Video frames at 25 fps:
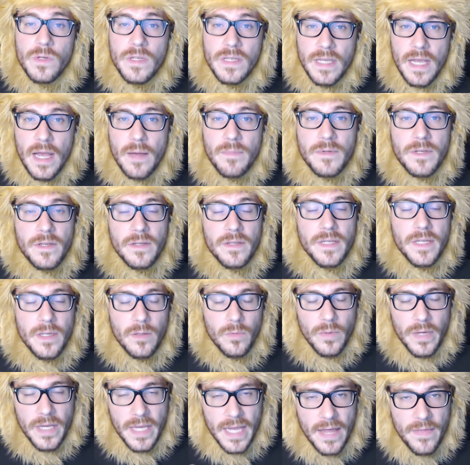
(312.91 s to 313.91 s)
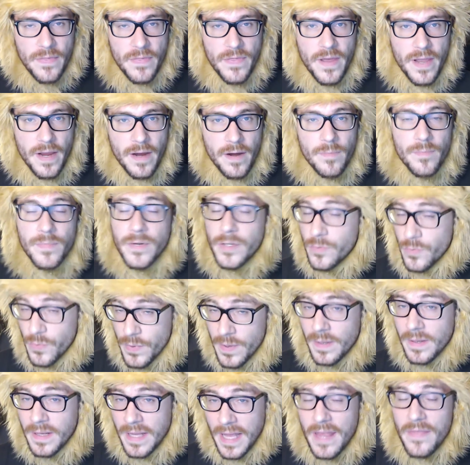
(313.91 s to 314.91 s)
steps until we get there, but
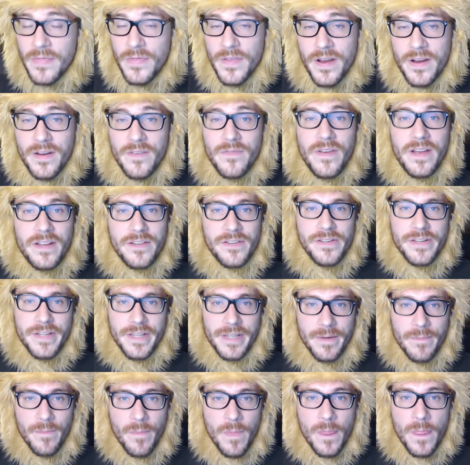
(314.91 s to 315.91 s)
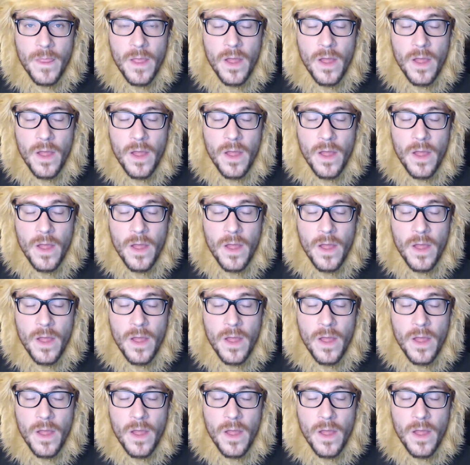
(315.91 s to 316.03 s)
we'll get there eventually.